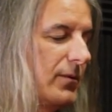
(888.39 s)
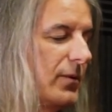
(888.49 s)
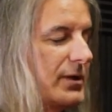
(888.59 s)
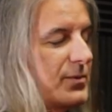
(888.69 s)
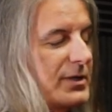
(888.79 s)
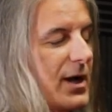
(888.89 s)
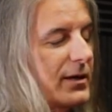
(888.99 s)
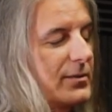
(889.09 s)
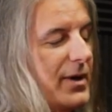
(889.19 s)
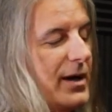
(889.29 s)
as we
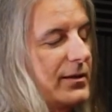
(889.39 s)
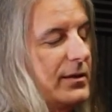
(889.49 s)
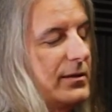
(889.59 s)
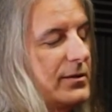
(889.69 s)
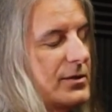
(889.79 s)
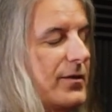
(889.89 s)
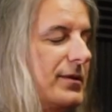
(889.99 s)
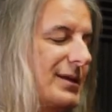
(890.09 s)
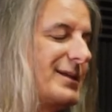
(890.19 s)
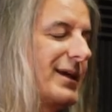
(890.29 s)
talked about the so
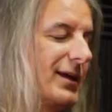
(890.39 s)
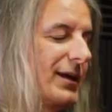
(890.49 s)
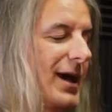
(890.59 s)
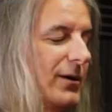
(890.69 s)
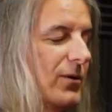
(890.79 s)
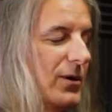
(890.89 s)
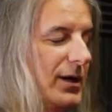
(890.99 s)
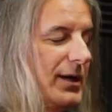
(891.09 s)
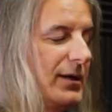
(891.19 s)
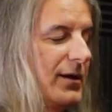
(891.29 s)
the second
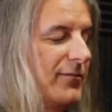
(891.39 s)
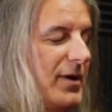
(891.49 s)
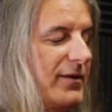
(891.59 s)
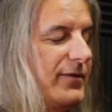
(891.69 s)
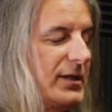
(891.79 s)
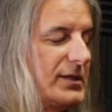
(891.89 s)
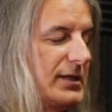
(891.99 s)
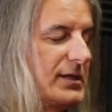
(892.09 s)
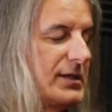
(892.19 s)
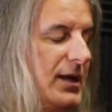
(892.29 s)
category of benefits
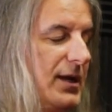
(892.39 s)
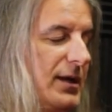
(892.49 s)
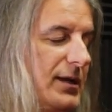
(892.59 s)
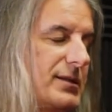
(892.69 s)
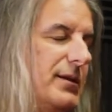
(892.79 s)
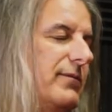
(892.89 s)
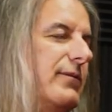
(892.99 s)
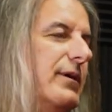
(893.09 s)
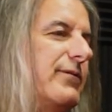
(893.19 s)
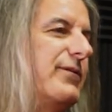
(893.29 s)
is is the
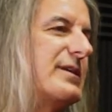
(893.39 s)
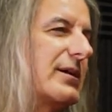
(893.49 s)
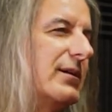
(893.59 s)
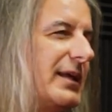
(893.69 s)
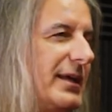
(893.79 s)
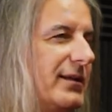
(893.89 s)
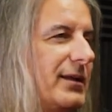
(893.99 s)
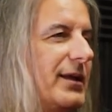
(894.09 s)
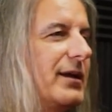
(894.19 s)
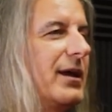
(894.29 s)
the physical
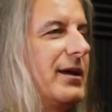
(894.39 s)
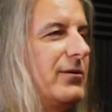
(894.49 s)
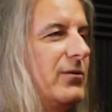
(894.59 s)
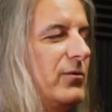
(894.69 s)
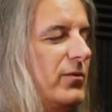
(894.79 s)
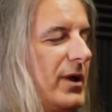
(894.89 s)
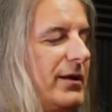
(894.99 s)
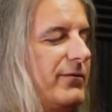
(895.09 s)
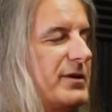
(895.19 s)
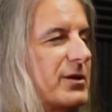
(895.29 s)
healing and
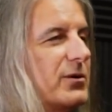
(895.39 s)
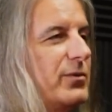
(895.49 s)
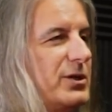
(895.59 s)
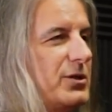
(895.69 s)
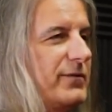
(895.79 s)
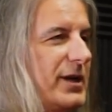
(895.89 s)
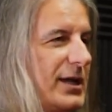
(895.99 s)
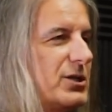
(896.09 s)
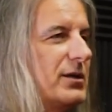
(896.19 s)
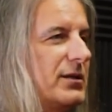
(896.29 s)
and physical
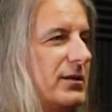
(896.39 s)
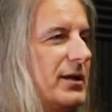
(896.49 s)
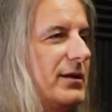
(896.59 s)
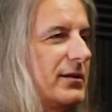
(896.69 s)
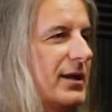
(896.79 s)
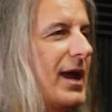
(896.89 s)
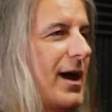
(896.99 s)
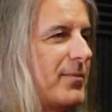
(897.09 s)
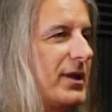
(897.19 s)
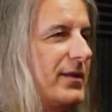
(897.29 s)
rejuvenation that can
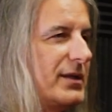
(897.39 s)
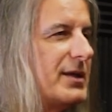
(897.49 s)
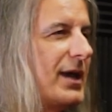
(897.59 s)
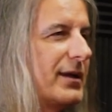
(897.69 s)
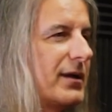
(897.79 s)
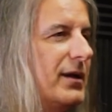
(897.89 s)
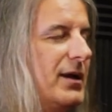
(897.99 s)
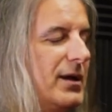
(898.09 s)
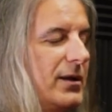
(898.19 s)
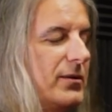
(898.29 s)
happen in the tank.
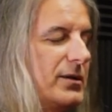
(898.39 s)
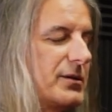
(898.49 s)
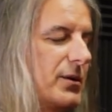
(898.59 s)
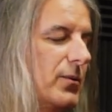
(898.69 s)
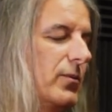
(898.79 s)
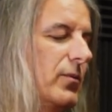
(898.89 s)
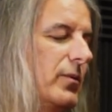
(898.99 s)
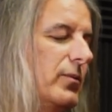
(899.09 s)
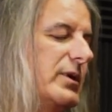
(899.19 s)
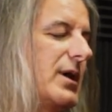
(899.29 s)
Mm -hmm. So
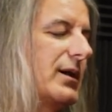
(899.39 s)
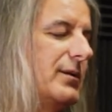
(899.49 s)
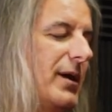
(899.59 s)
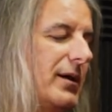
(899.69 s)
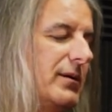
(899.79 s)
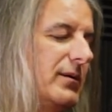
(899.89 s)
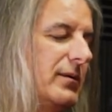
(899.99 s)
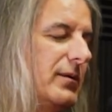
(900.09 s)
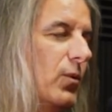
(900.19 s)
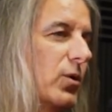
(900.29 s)
we talked about
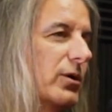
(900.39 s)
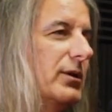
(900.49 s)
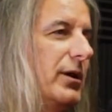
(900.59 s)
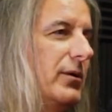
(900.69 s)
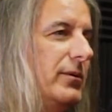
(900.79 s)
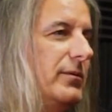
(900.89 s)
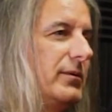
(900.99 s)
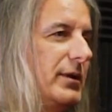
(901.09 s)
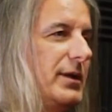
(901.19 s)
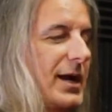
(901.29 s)
the workload,
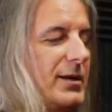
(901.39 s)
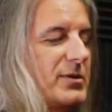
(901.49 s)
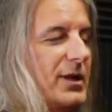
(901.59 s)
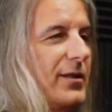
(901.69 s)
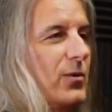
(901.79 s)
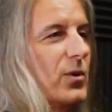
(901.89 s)
90% of the